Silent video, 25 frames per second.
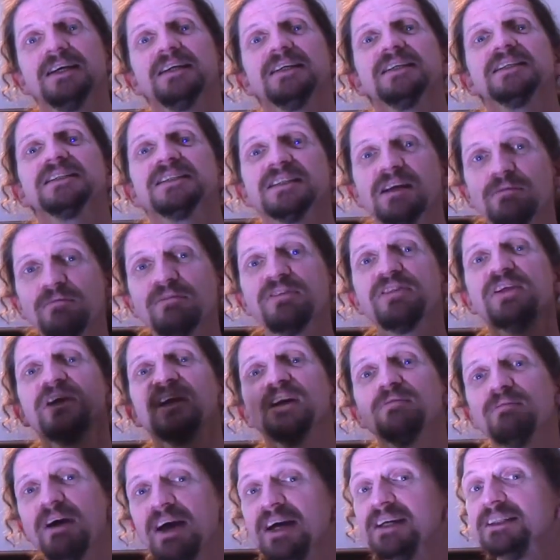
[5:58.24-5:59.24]

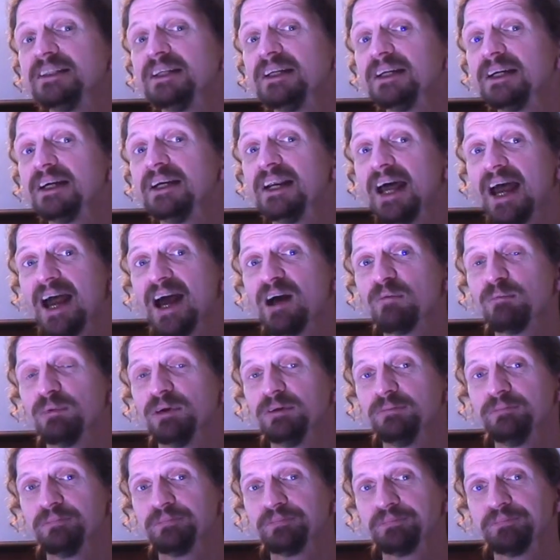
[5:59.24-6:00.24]
something amazing can
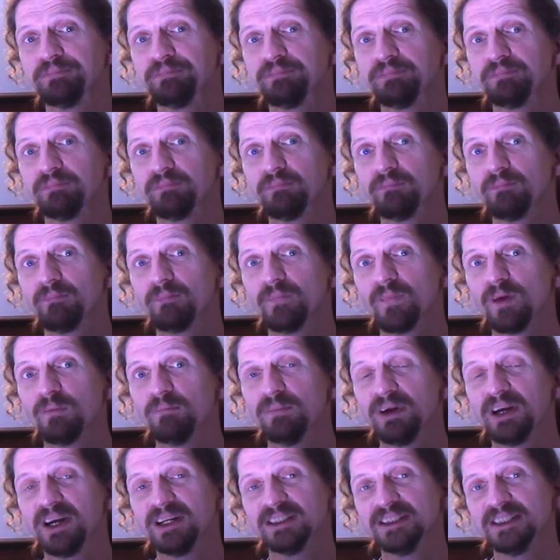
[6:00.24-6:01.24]
happen.
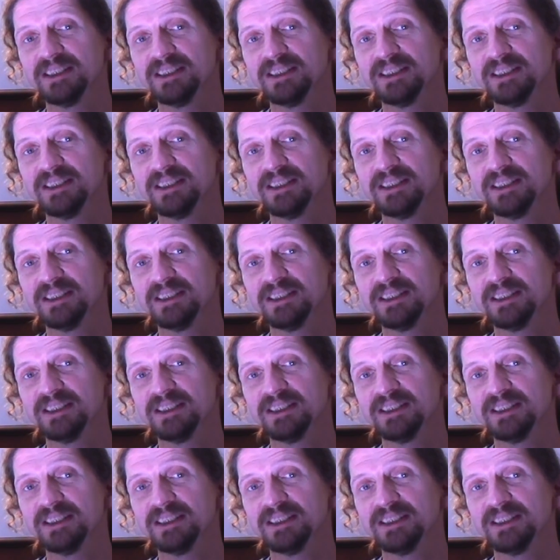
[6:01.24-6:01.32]
Because